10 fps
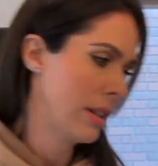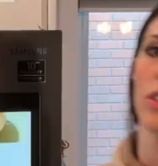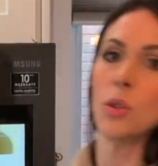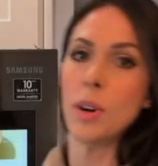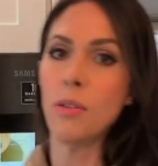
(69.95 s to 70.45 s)

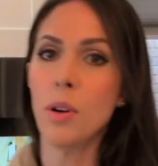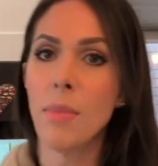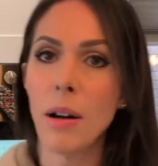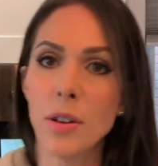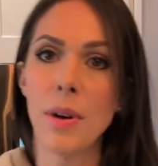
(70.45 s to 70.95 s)
So whatever
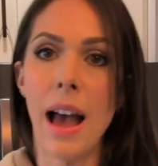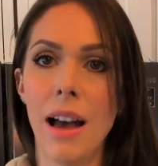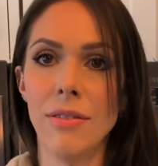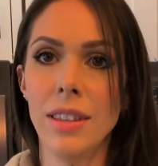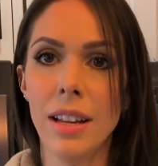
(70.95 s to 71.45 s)
amount you
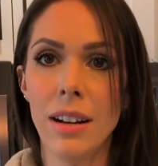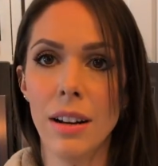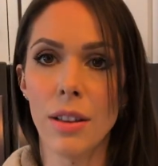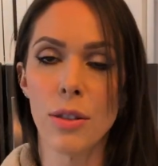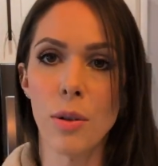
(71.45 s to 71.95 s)
have in
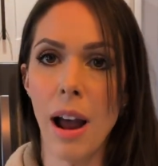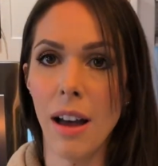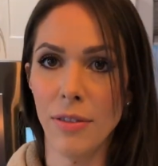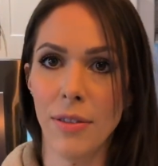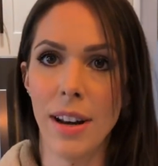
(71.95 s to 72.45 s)
there, throw
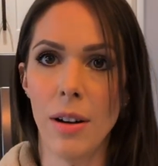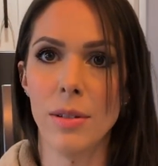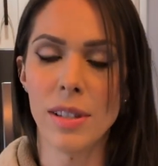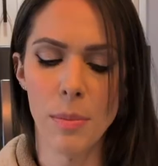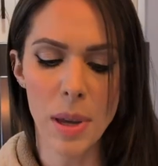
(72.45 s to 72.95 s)
half of it
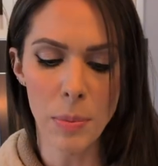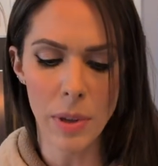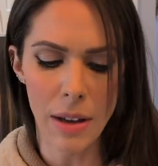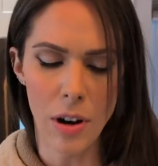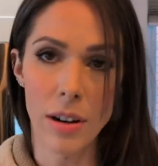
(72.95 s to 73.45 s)
out. Some
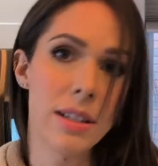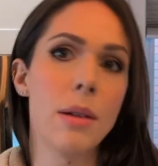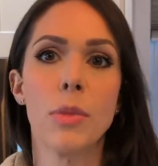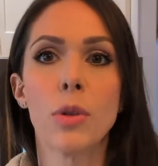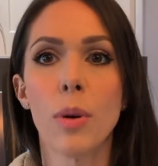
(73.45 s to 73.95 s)
people have a hard
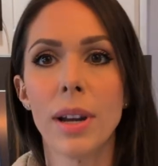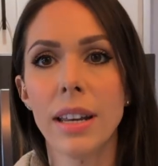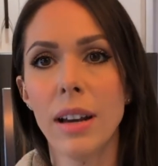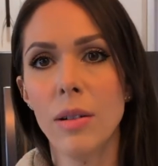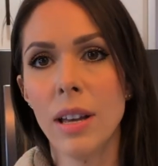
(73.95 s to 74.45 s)
time throwing
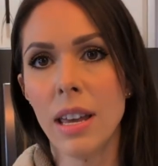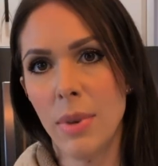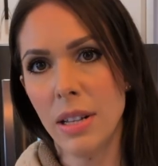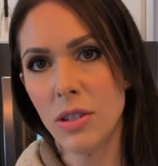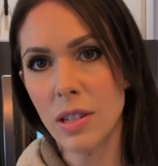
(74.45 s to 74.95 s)
it out,
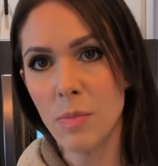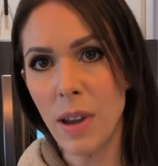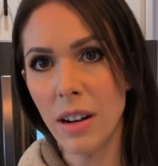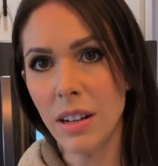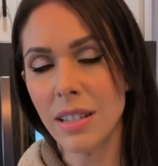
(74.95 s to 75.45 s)
but it's just
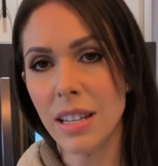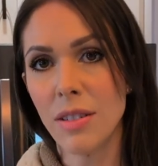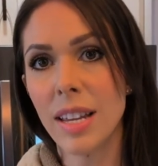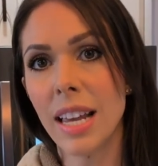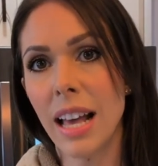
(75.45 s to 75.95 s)
better because then
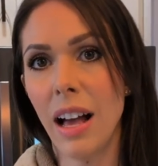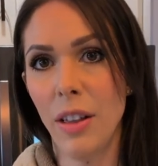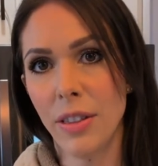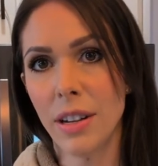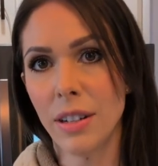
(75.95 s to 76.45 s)
you can get a
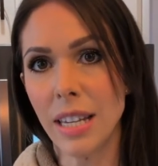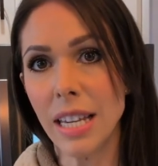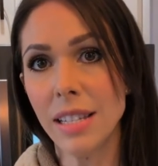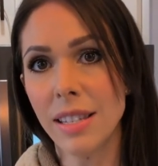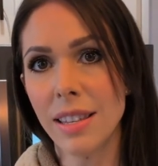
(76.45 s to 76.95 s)
healthier
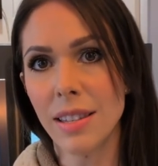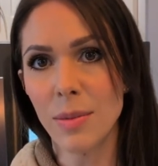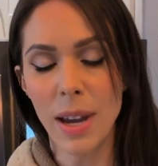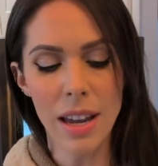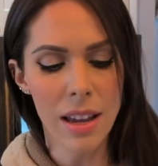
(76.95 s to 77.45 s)
yeast
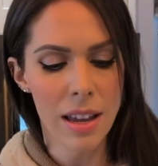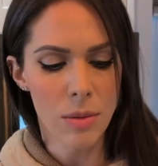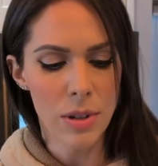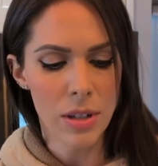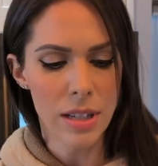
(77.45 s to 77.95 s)
this way.
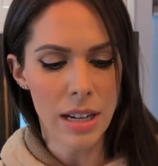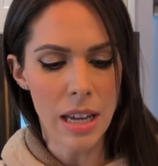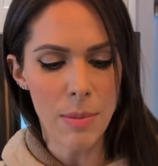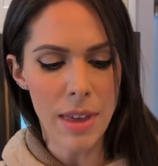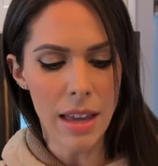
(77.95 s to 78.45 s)
So we're just gonna
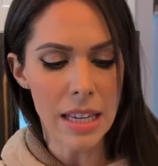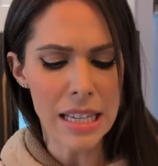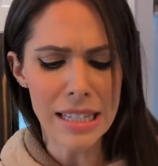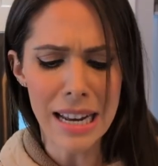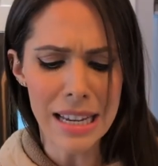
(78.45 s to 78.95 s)
keep that
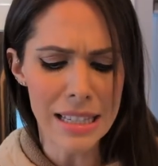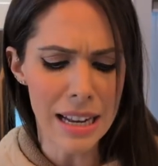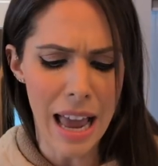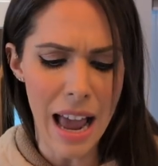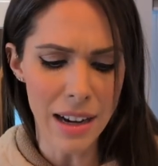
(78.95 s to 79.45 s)
yeast nice
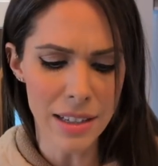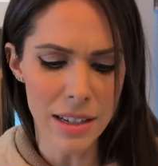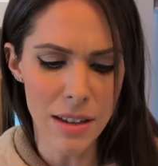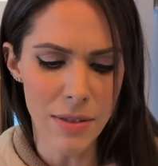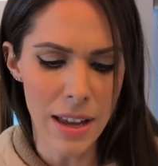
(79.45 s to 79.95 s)
and
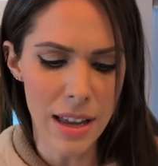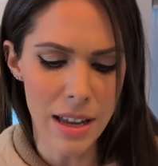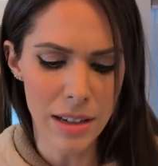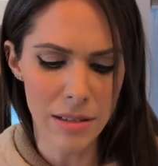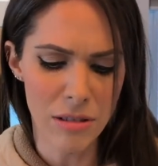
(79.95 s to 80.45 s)
active
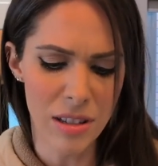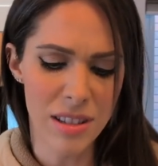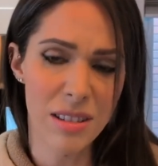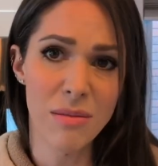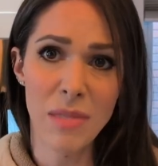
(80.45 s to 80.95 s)
and
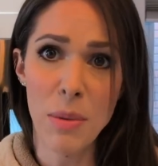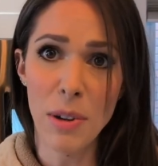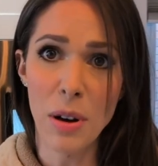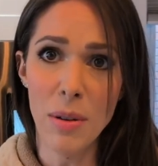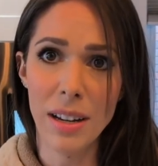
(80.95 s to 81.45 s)
just keep
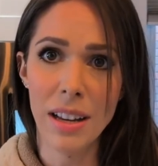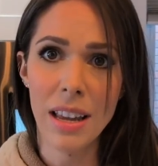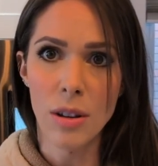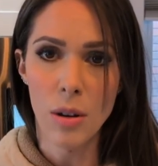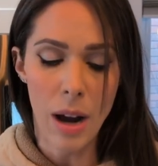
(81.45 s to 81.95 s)
it going.
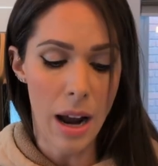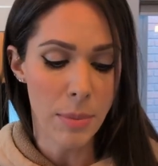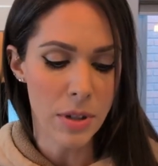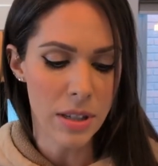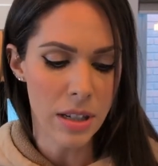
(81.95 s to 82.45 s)
So
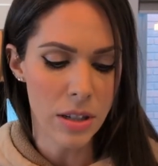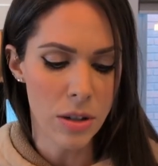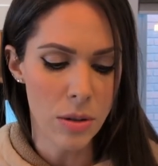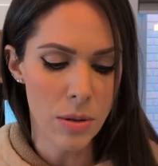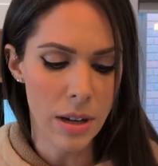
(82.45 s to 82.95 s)
I'm just gonna
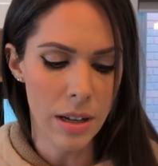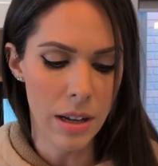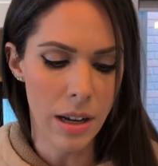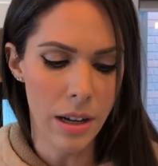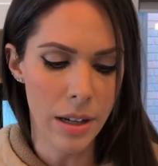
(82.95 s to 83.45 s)
do
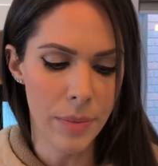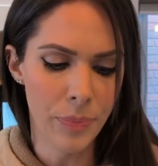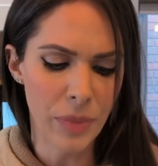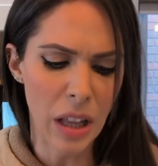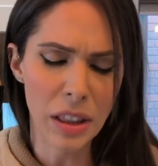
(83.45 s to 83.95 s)

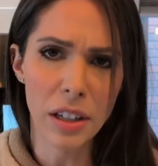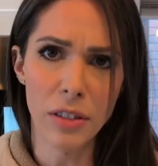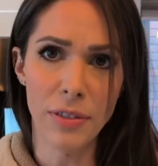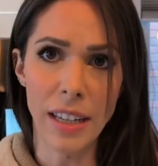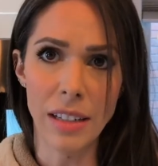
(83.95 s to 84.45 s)
a
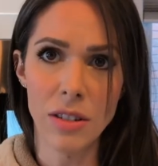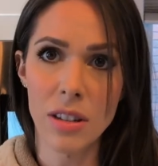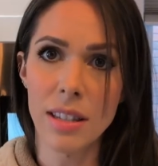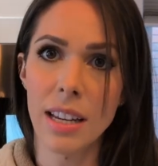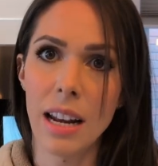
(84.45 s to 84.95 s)
little feed
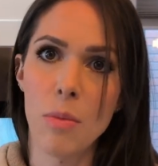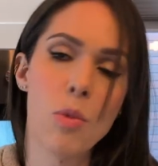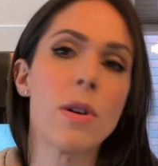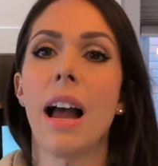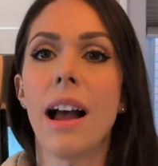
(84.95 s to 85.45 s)
just to get it
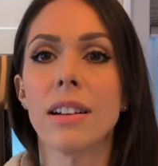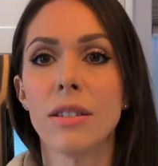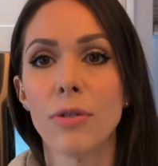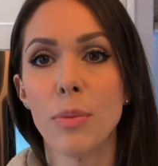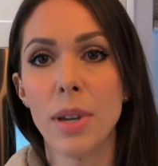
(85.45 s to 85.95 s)
more
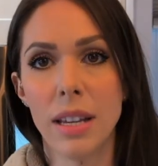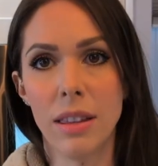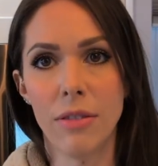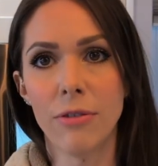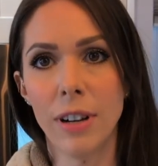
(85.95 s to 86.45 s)
active from being
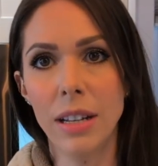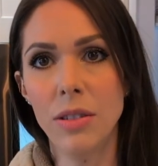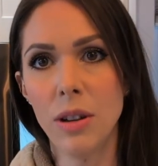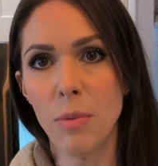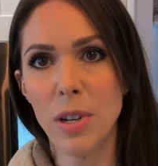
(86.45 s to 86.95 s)
in the
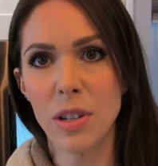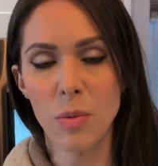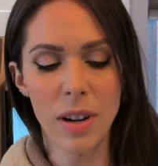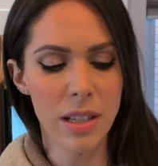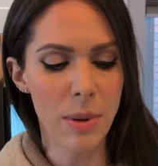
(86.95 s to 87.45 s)
fridge. And we just
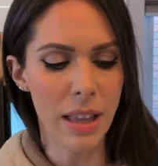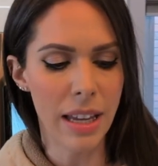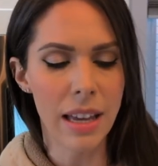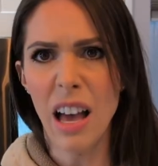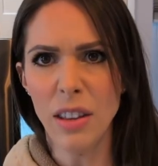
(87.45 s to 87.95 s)
want it to be
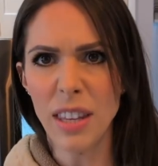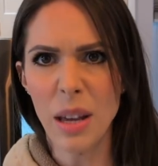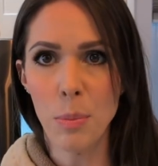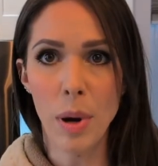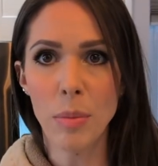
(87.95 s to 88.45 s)
like healthy
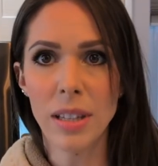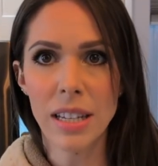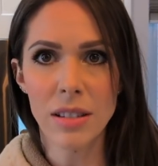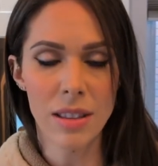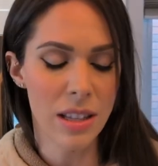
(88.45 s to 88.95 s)
and
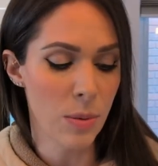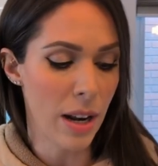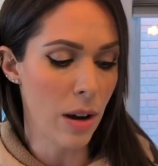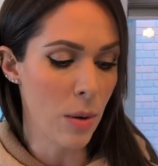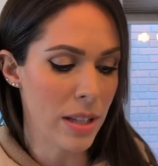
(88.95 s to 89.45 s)
bubbly. So that's what
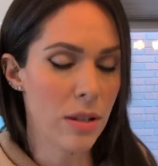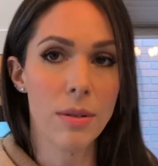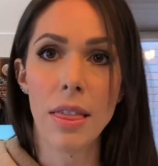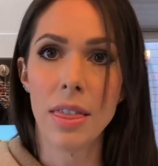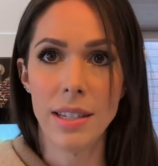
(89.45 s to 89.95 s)
I always
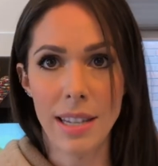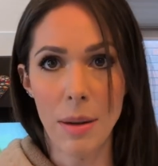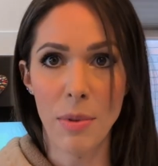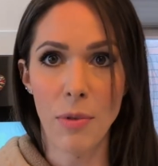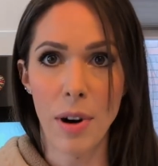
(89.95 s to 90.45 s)
do the
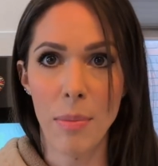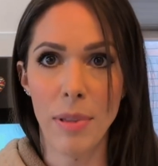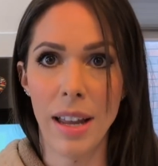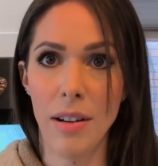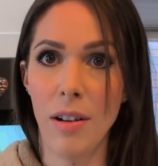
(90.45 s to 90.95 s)
day before I
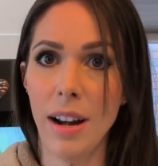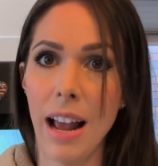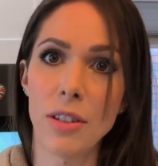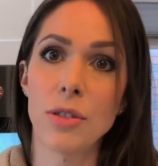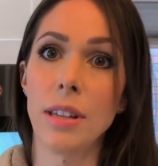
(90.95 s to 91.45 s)
plan on
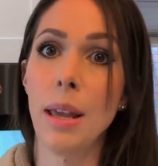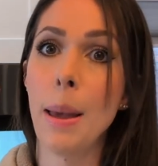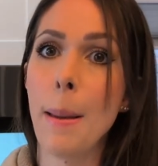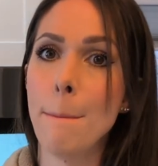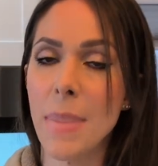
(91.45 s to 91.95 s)
actually
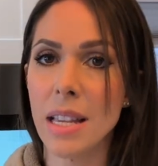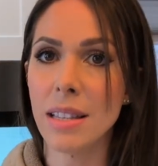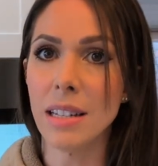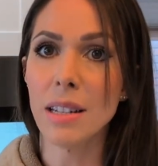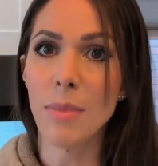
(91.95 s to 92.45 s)

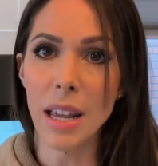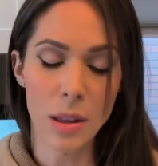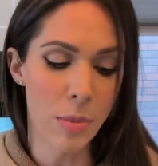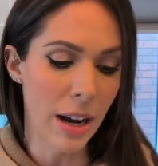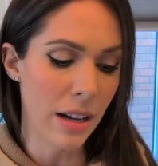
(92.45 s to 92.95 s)
mixing to
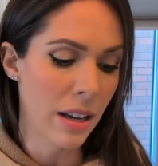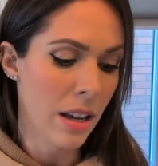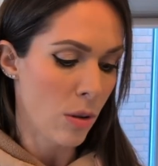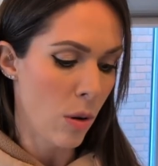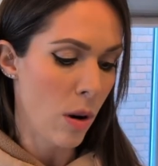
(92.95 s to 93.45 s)
make the bread.
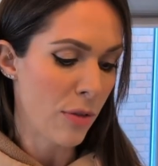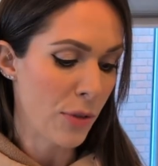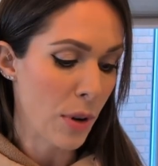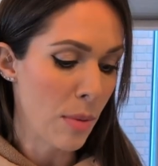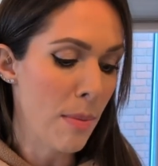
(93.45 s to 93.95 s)
So
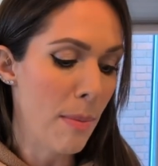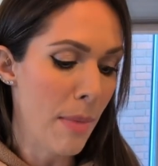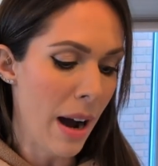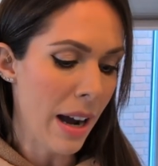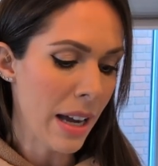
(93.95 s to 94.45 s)
for
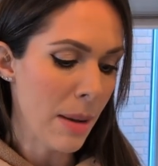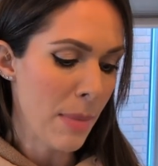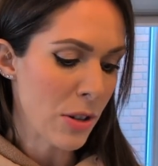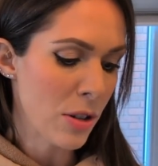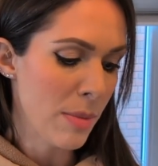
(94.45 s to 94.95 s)
my
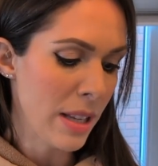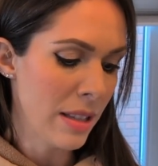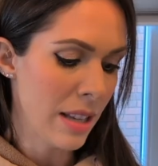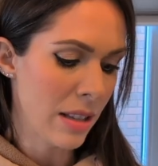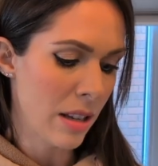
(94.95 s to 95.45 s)

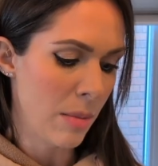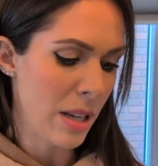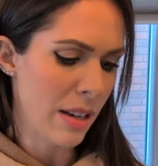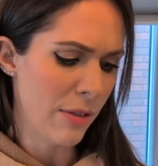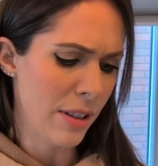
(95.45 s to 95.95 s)
measurements, it's gonna
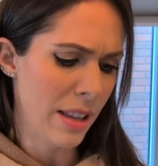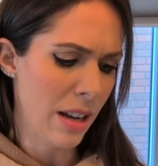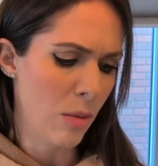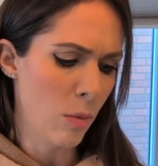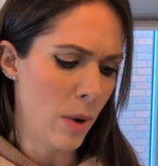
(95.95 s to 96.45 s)
be different
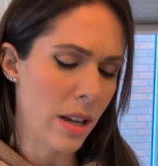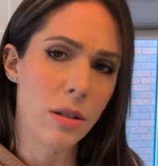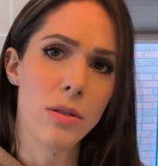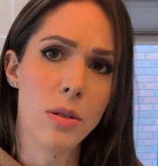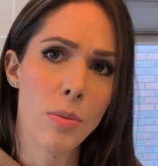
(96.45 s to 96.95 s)
than what
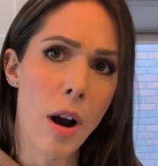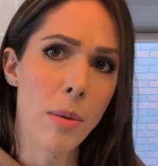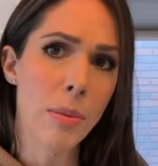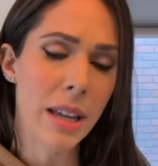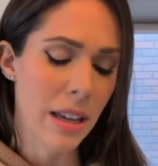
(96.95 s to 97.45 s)
you do
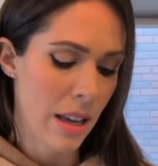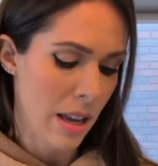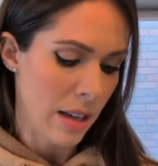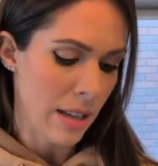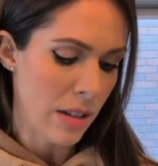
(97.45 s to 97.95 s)
probably,
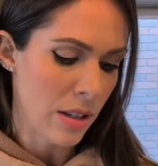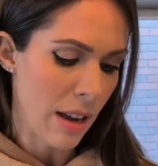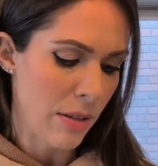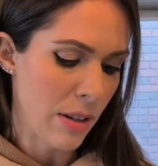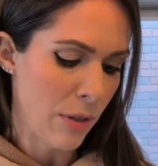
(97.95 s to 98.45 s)
because I just
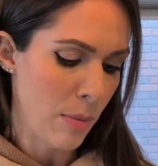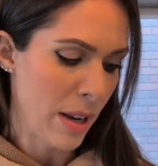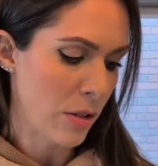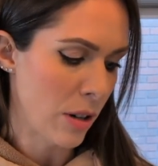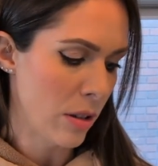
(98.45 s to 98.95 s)
have a different
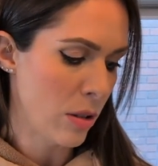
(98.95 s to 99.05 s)
mixture.